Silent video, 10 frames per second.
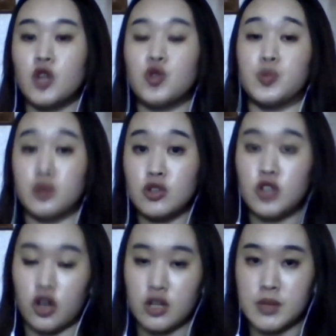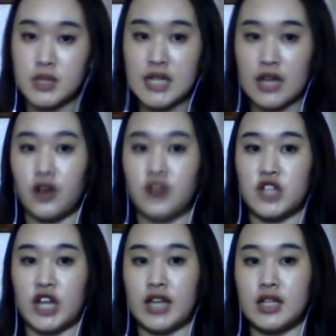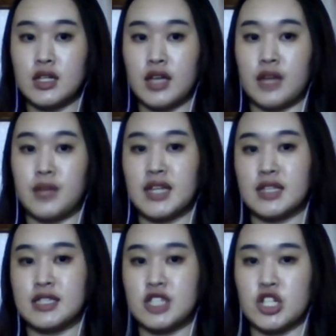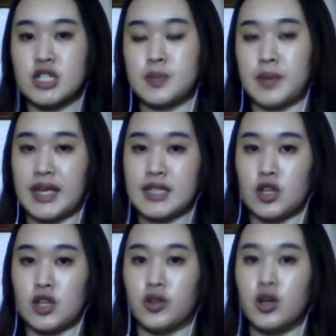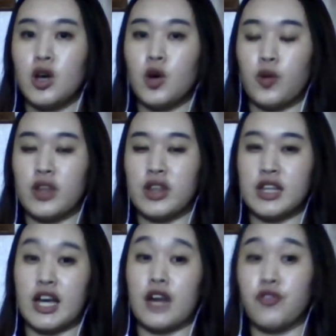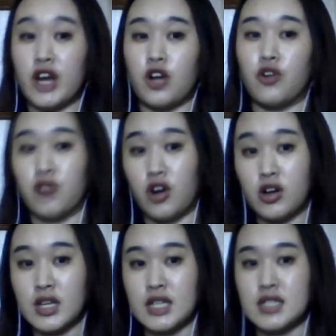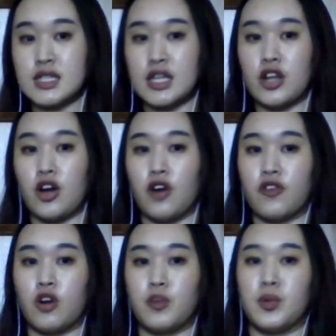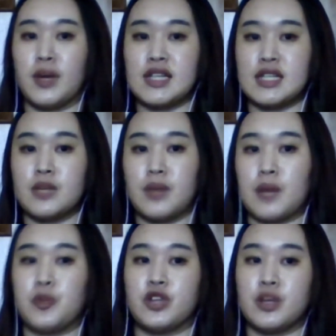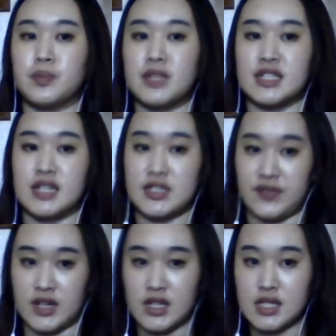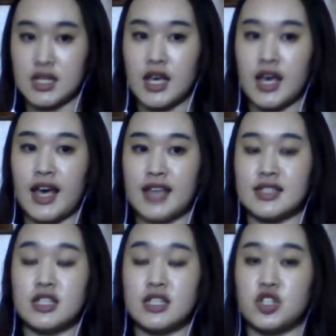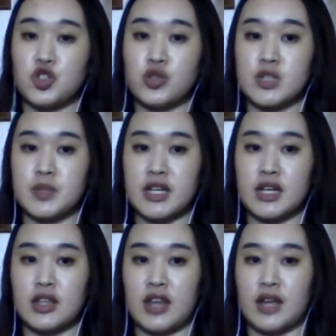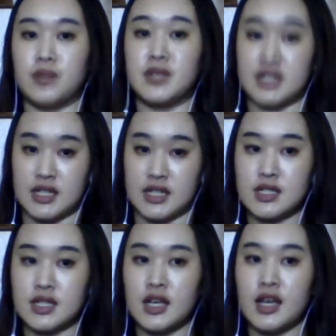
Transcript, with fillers: to pull tournaments out of China and make decisions based on whether they are right or wrong instead of compromising by putting business first, as this issue is bigger than business.